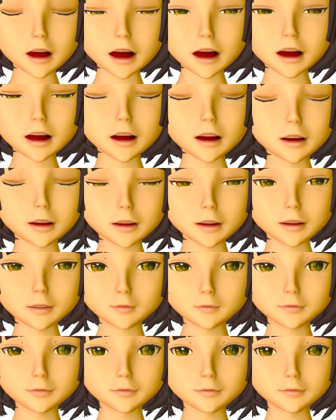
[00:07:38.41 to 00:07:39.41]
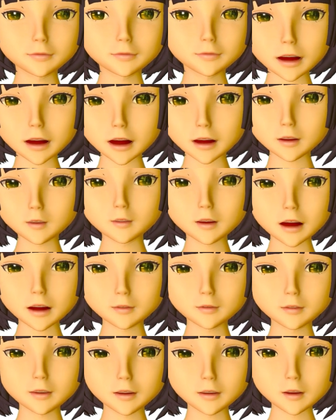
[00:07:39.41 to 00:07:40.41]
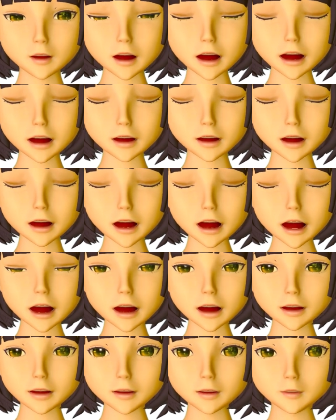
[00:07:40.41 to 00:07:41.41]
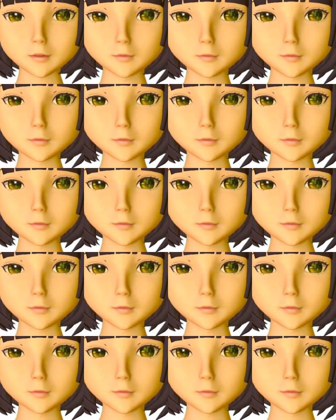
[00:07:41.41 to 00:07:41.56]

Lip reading: There is another way in which they can act.